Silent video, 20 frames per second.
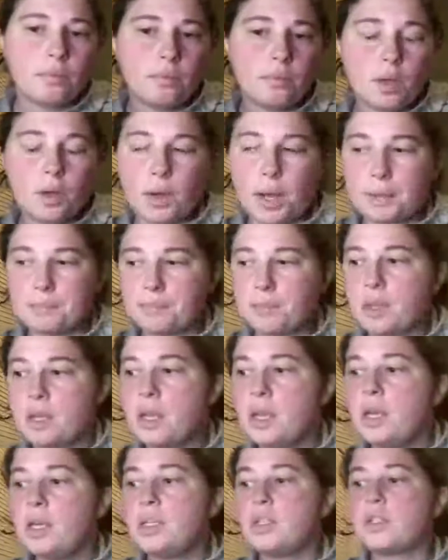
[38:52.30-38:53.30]
Okay.
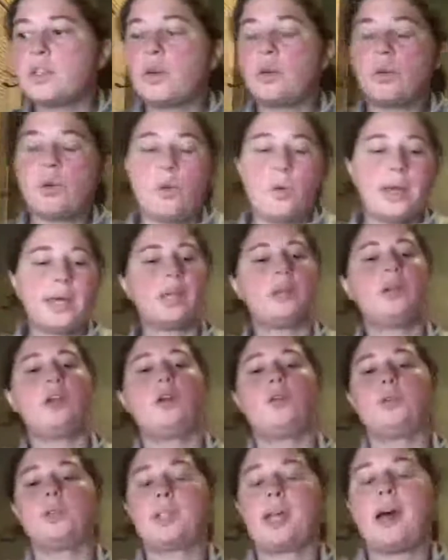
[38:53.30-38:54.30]
So quick
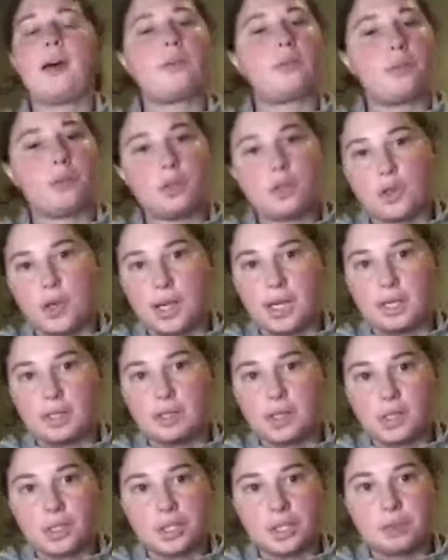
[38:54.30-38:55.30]
notes after the training
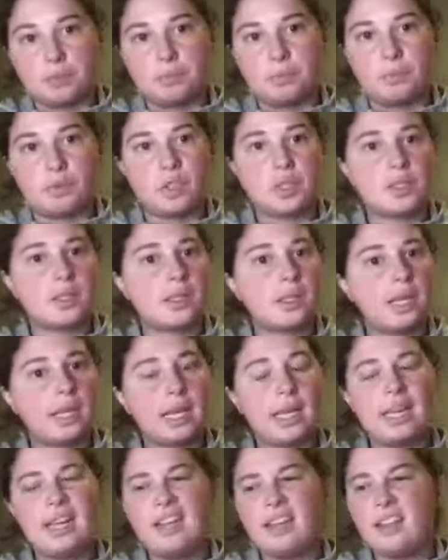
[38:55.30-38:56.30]
session, just
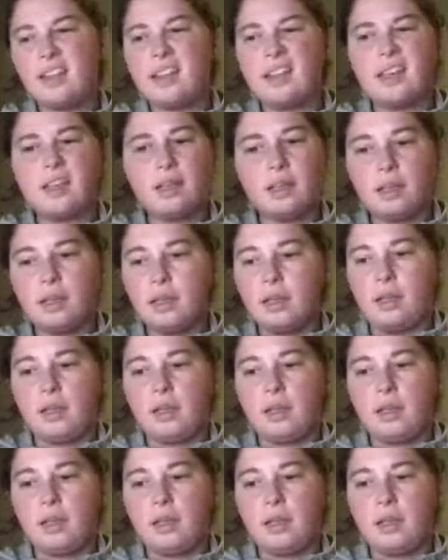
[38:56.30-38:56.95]
anything